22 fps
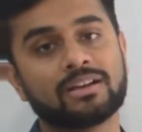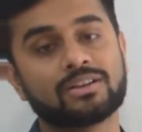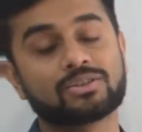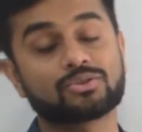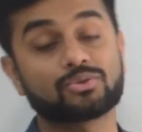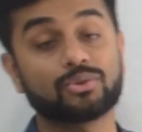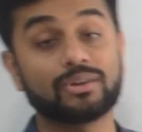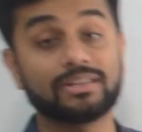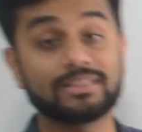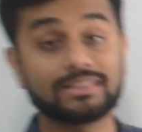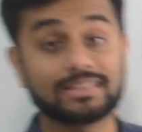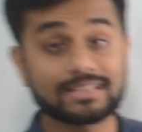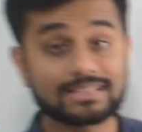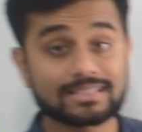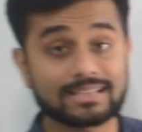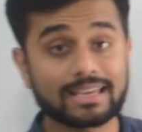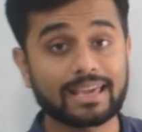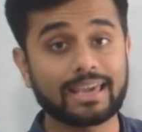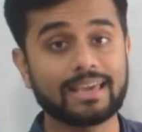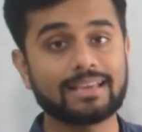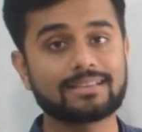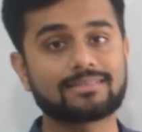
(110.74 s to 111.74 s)
So in
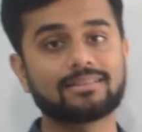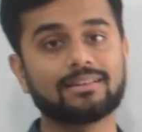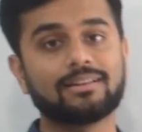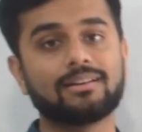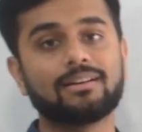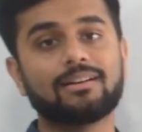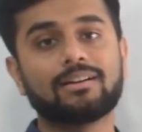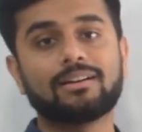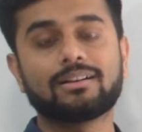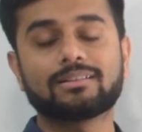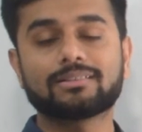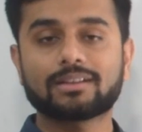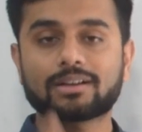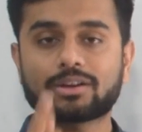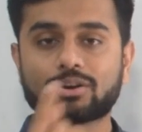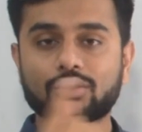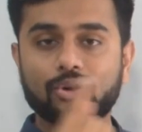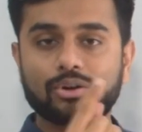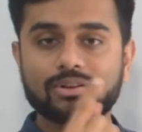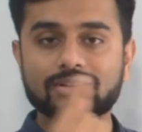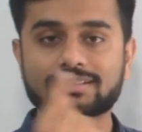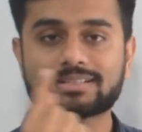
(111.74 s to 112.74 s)
this case, the
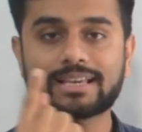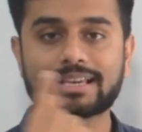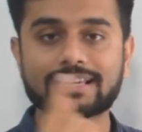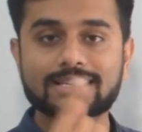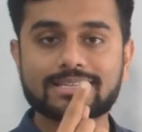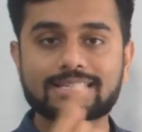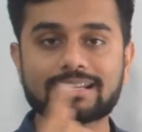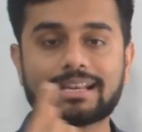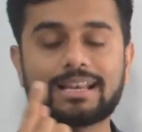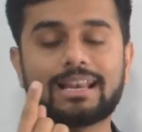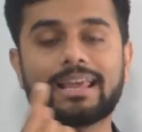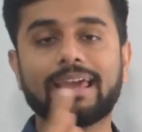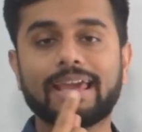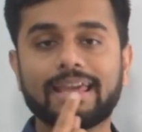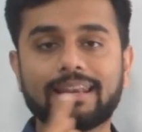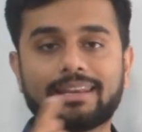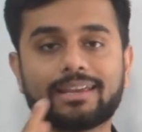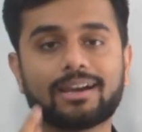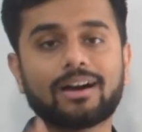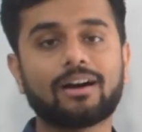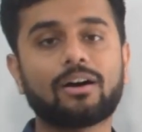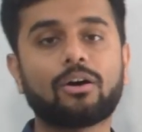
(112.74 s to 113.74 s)
cross-sectional
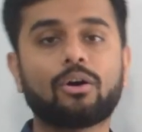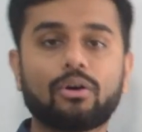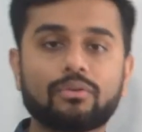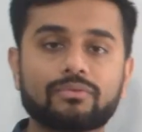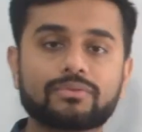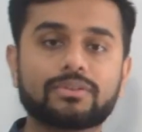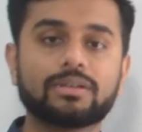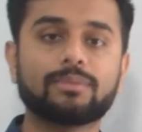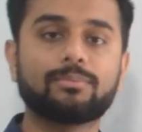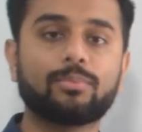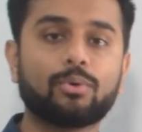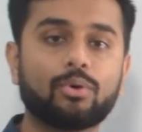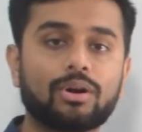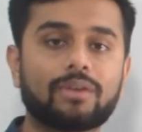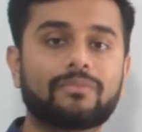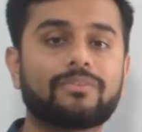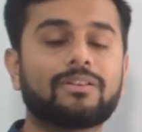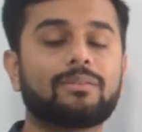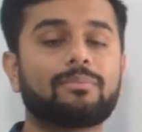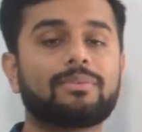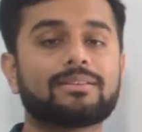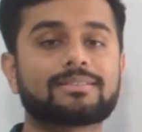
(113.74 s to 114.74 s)
area of the bolt
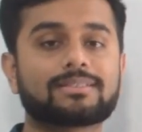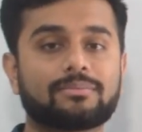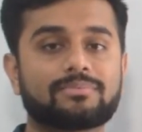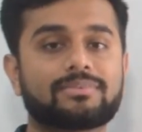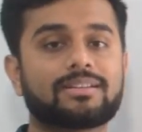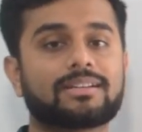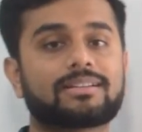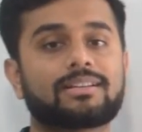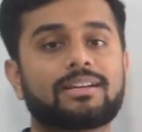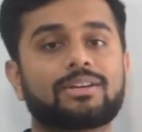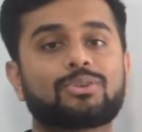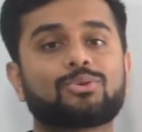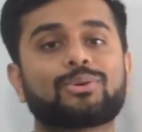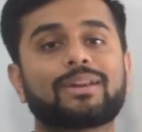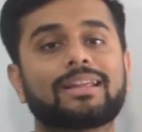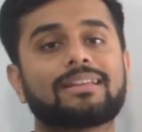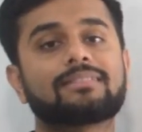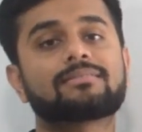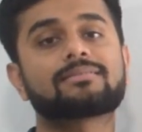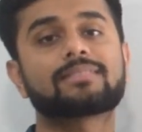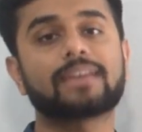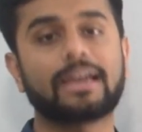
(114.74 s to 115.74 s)
will be subjected to
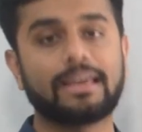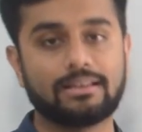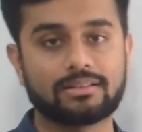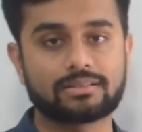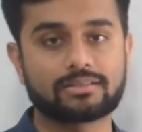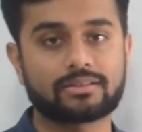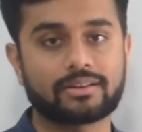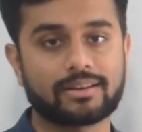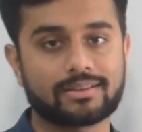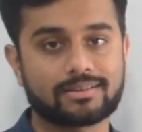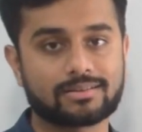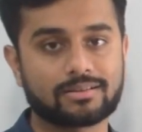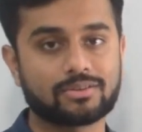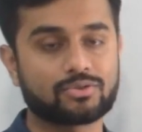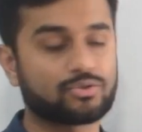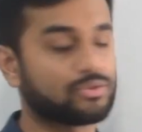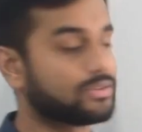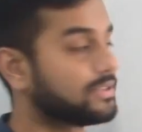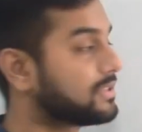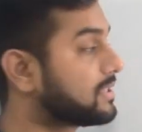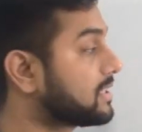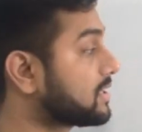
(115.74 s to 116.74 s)
tensile stress.
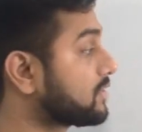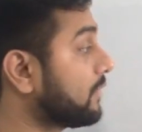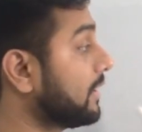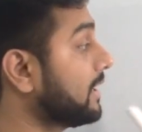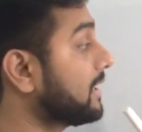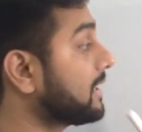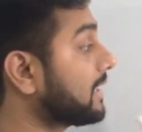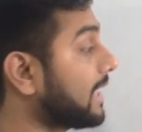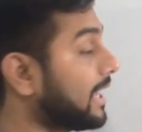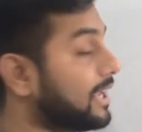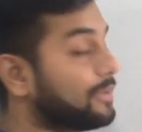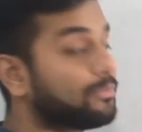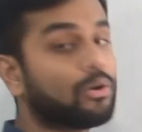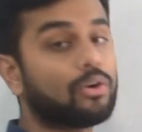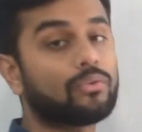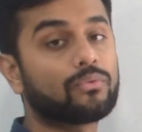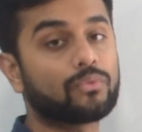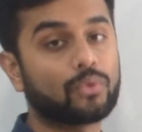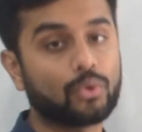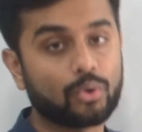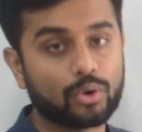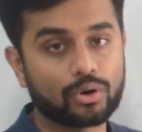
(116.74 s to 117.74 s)
So this is one type
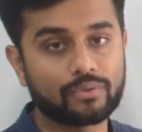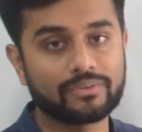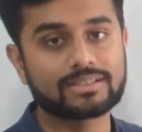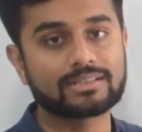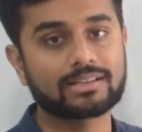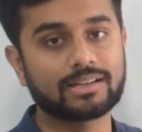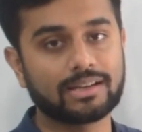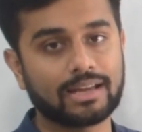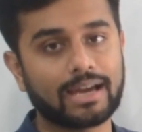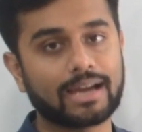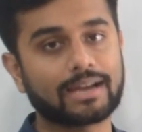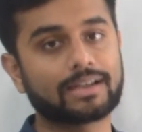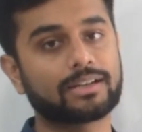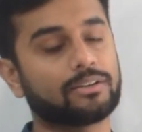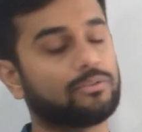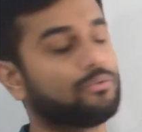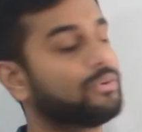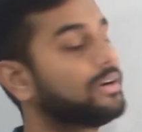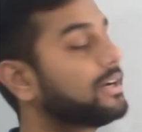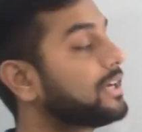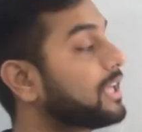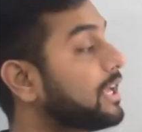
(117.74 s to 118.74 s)
of load which can act,
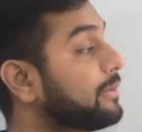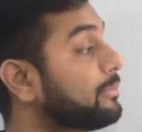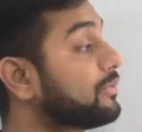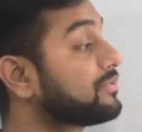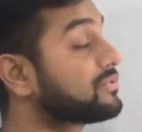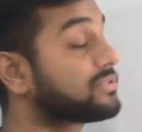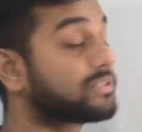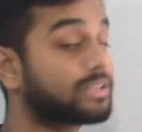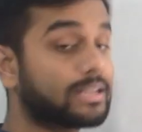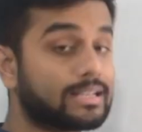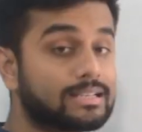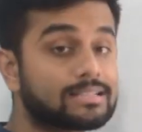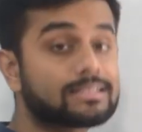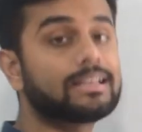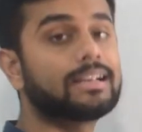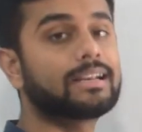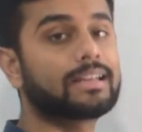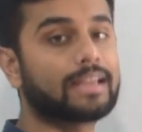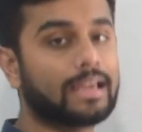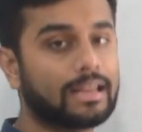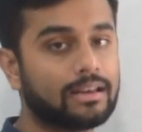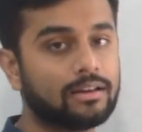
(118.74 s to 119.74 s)
one type of stress
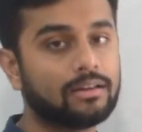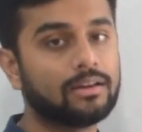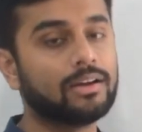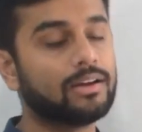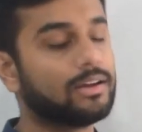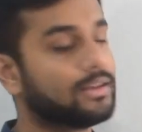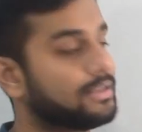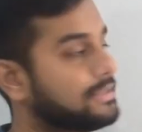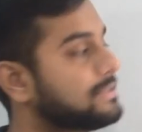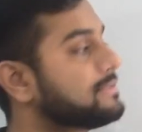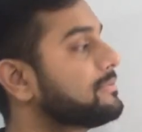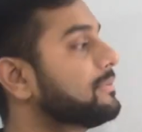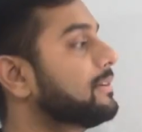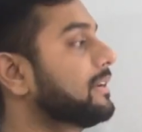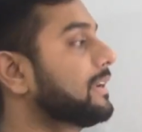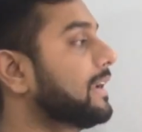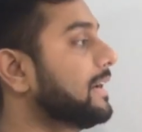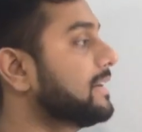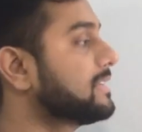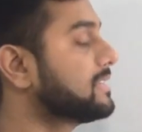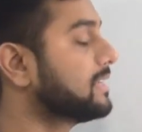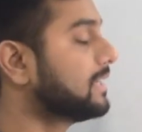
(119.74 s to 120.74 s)
that can uh,
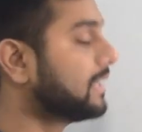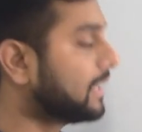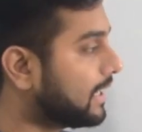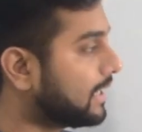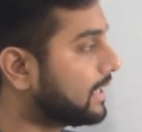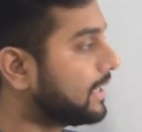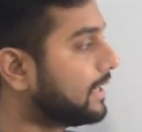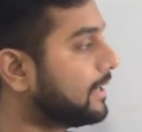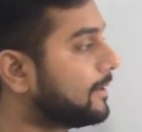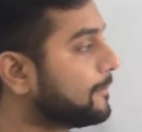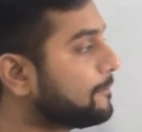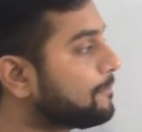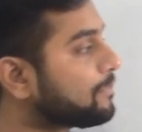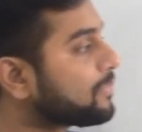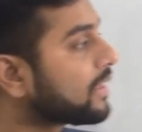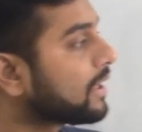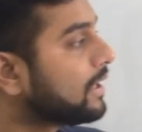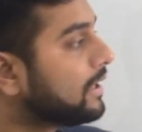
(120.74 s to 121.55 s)
get generated.